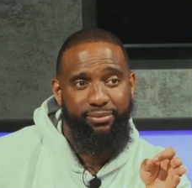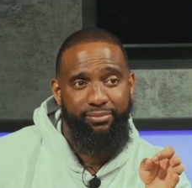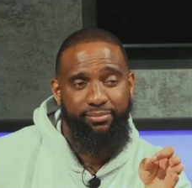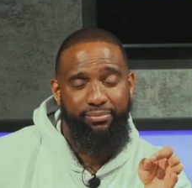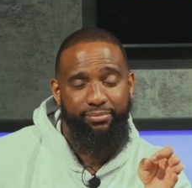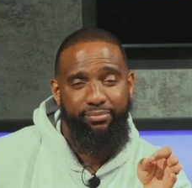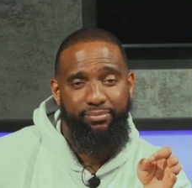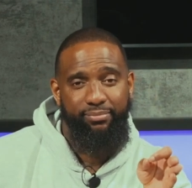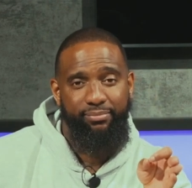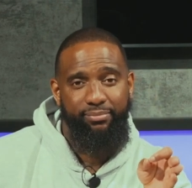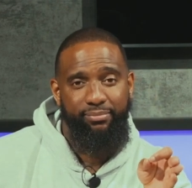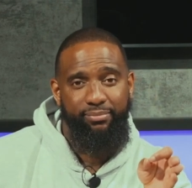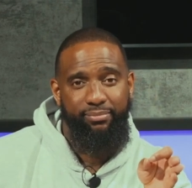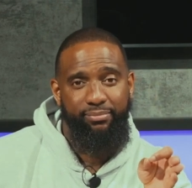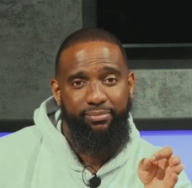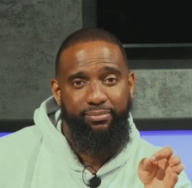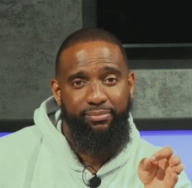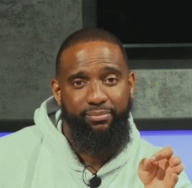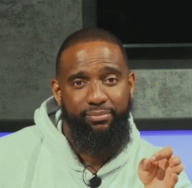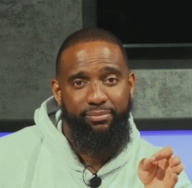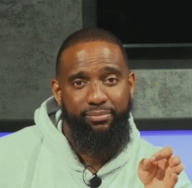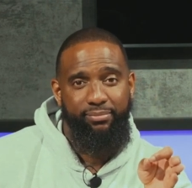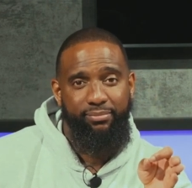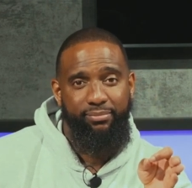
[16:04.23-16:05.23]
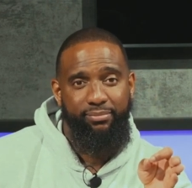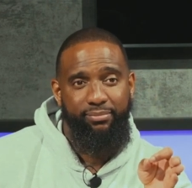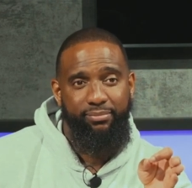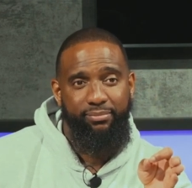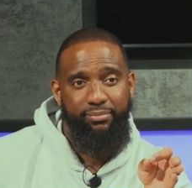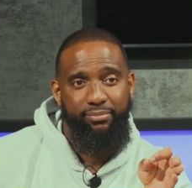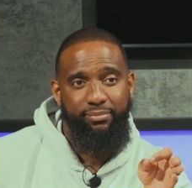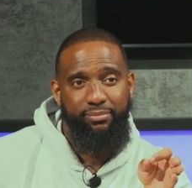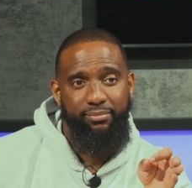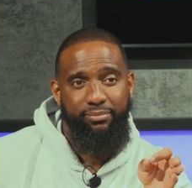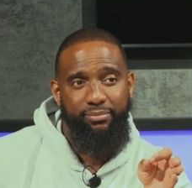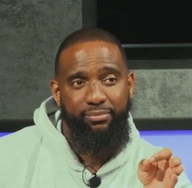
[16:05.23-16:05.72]

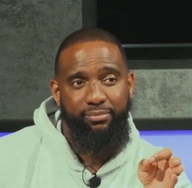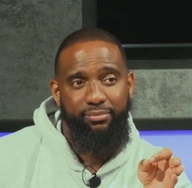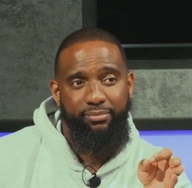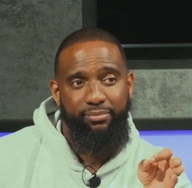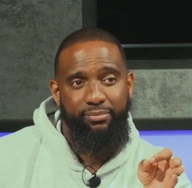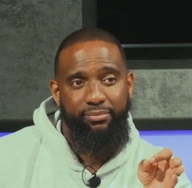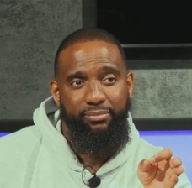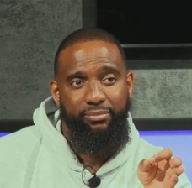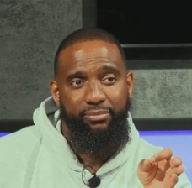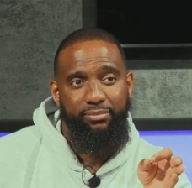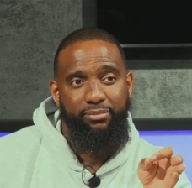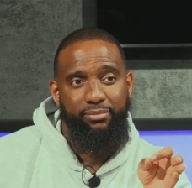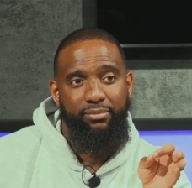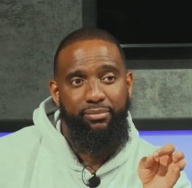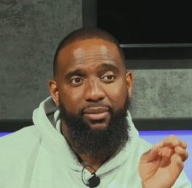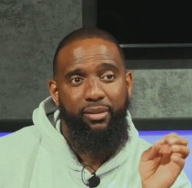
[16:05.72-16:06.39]
Nothing is said.